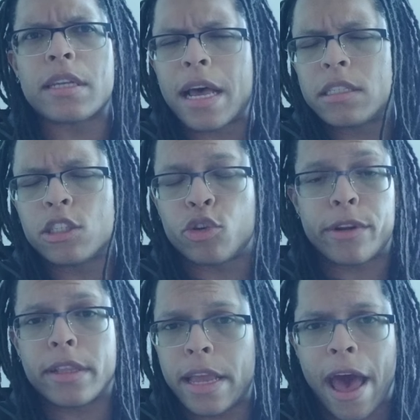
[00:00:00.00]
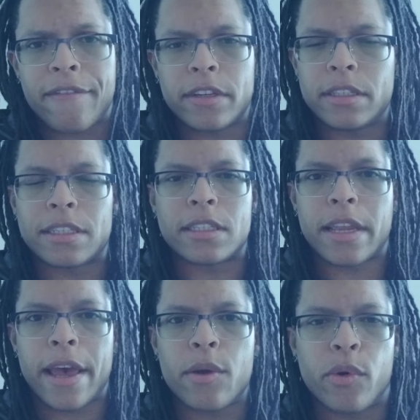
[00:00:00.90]
not strictly having to
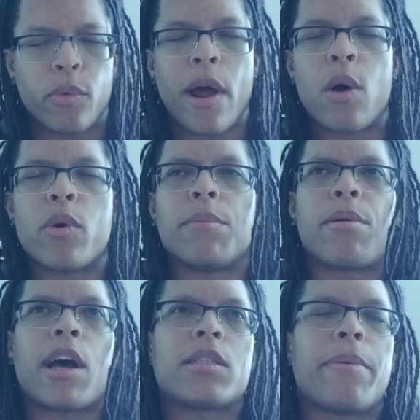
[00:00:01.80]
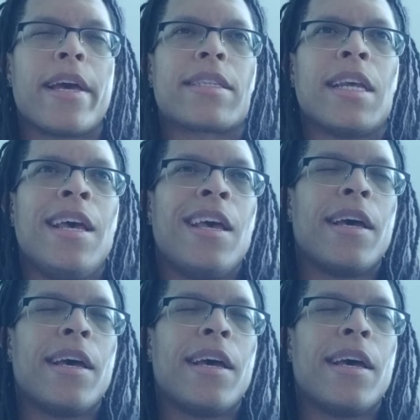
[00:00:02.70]
stay with round 1 prospects.